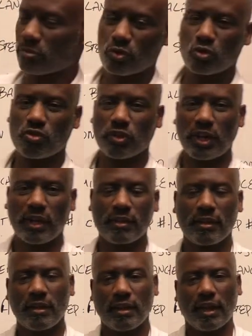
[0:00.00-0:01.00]

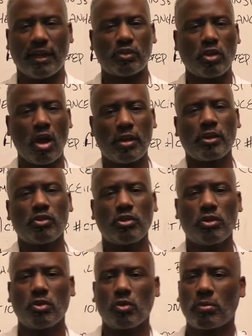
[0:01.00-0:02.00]
Crusade and talking
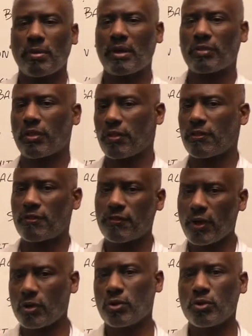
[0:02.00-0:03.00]
to you about the
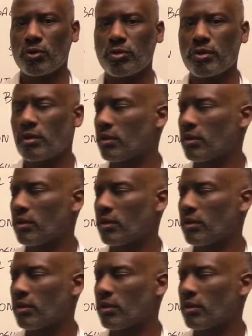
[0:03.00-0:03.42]
third